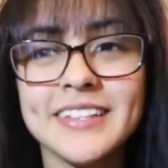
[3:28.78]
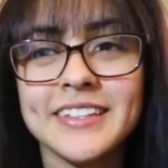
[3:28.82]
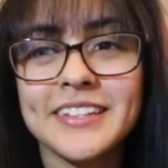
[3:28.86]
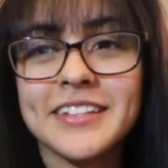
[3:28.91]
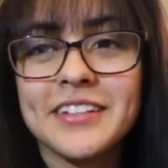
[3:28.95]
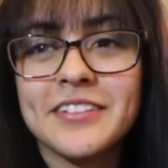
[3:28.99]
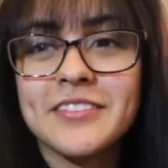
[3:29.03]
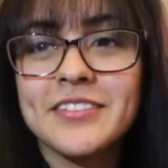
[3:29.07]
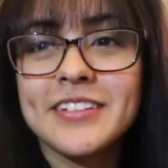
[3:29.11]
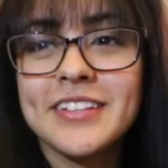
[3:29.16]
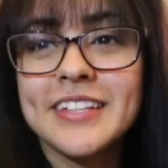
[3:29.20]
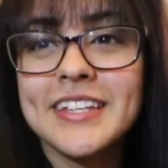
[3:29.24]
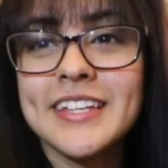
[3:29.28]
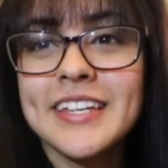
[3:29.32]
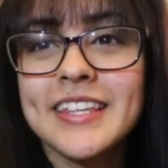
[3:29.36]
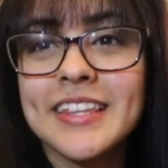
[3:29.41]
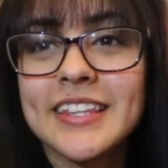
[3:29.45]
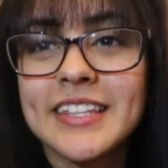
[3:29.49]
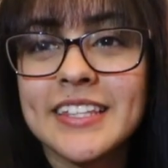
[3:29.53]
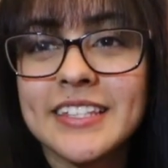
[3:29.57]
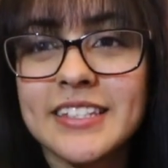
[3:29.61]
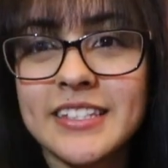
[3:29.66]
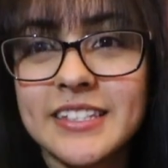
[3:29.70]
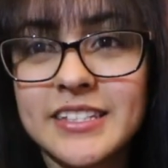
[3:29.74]
literally
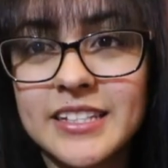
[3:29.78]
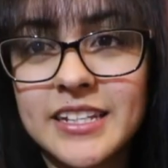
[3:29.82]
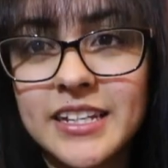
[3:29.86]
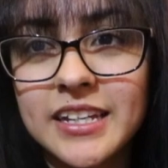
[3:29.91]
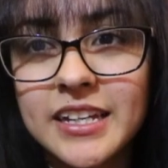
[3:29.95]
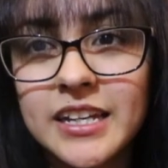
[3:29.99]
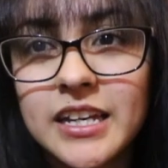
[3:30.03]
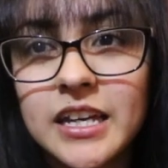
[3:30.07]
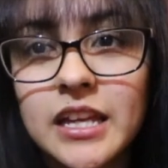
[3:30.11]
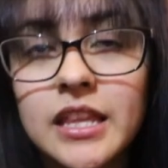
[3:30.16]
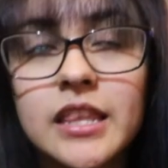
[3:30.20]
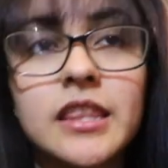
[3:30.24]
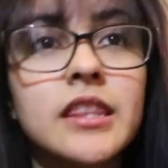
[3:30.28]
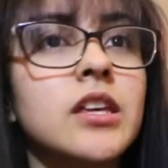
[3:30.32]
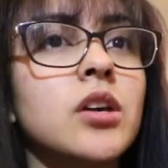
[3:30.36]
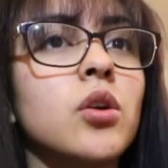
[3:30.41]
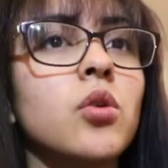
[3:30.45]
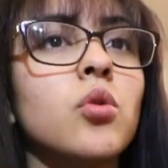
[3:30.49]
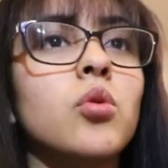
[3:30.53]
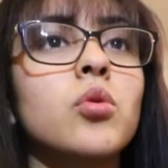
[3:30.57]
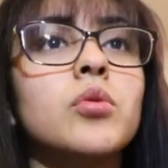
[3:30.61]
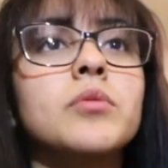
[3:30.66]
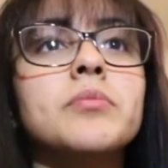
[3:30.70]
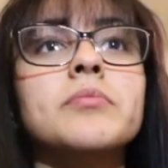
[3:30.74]
this is like the
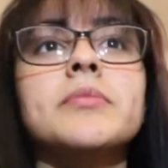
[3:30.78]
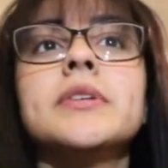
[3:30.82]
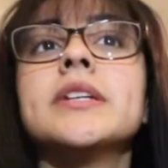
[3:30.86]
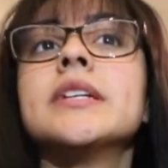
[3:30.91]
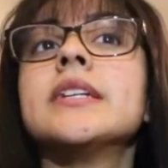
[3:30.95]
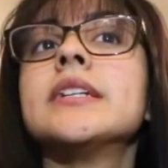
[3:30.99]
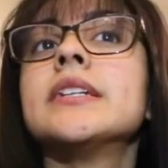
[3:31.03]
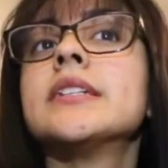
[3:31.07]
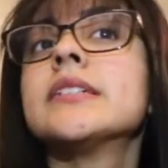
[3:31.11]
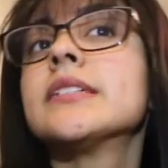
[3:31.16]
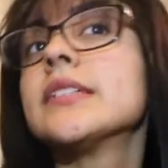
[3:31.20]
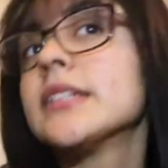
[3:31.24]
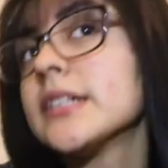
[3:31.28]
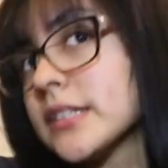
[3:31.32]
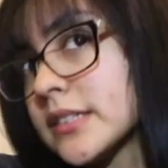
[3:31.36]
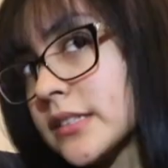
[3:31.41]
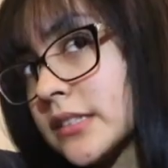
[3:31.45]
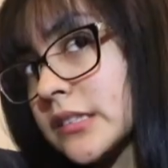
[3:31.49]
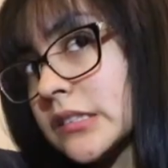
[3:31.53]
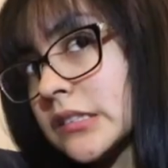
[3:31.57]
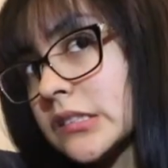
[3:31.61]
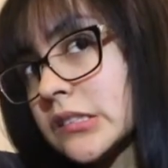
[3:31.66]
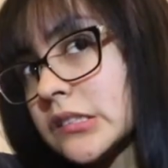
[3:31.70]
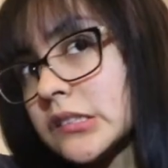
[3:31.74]
old me,
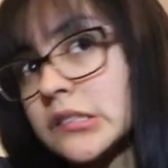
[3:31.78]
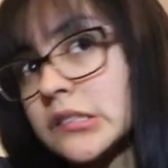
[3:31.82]
like